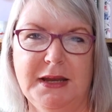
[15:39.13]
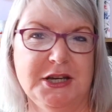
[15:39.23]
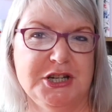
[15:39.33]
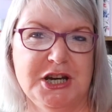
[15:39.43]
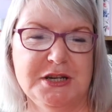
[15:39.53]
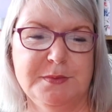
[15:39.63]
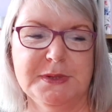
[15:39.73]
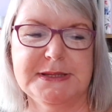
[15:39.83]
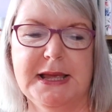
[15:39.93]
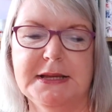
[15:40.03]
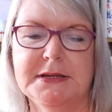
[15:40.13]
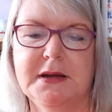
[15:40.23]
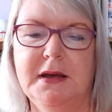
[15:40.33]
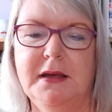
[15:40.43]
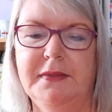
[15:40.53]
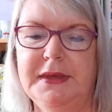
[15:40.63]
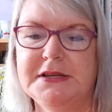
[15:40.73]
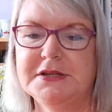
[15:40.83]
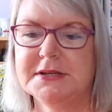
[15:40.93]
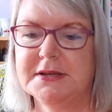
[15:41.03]
interchangeable set.
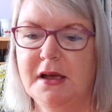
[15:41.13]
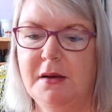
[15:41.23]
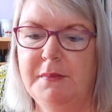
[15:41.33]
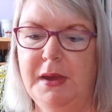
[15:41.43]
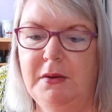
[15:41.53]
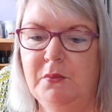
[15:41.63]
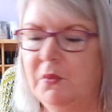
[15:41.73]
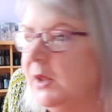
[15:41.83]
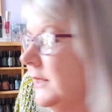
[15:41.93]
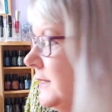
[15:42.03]
These just come in one